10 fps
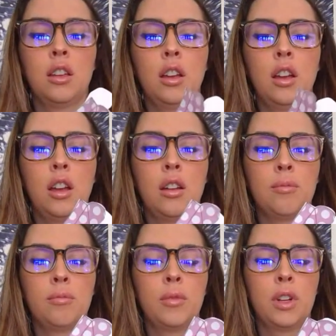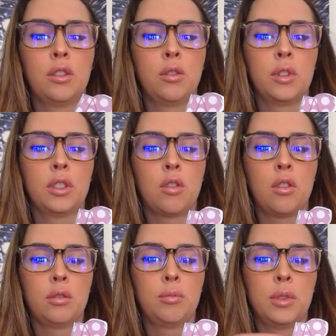I don't know what it's
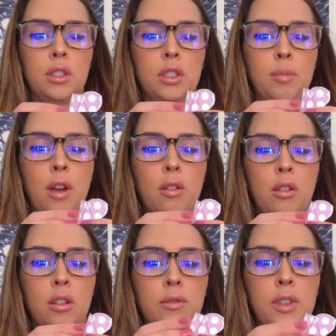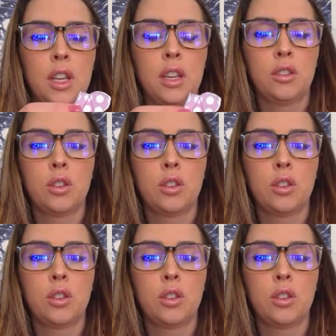called, but the spout of the,